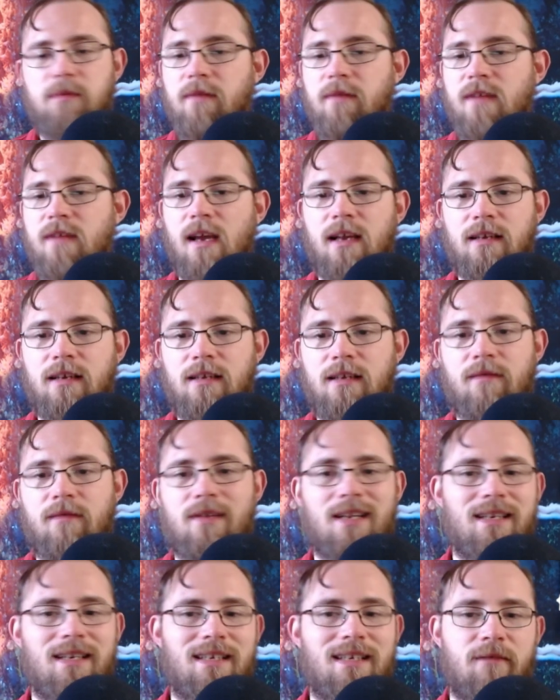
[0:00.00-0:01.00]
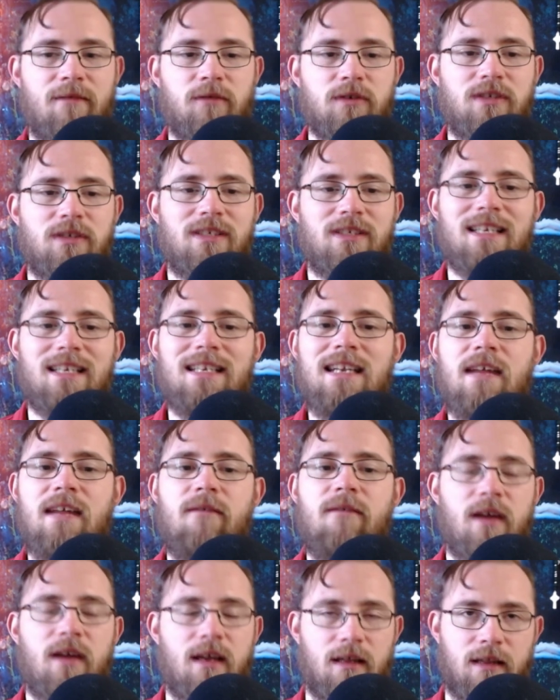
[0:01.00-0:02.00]
of negativity differs
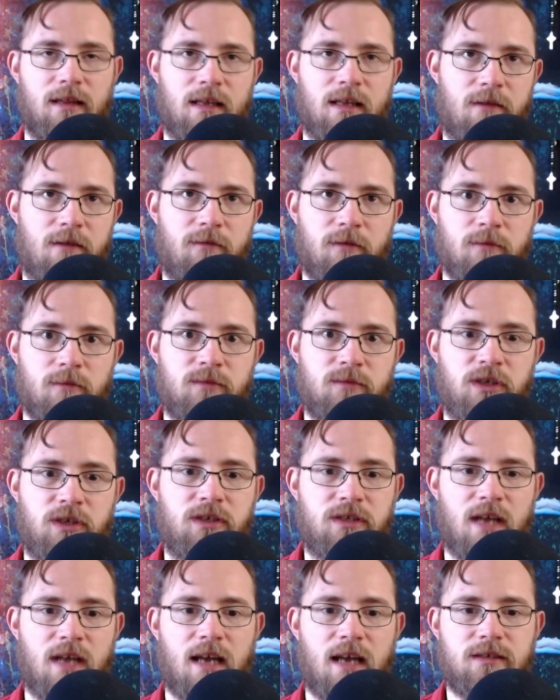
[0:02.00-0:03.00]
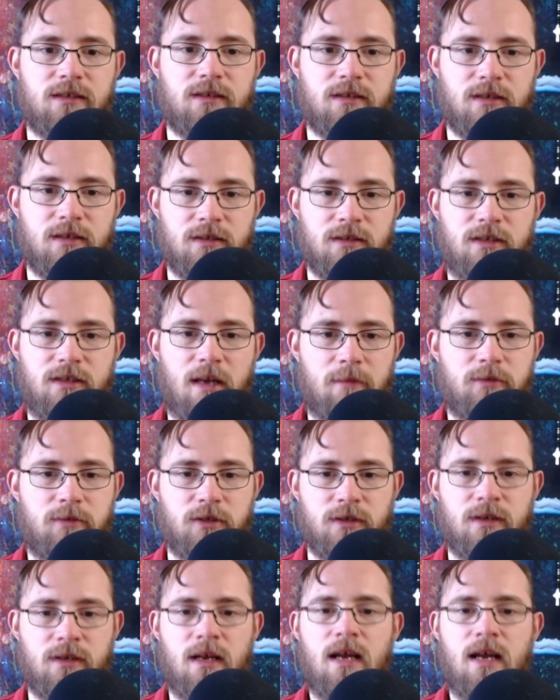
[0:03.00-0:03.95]
significantly from Zizek's conception.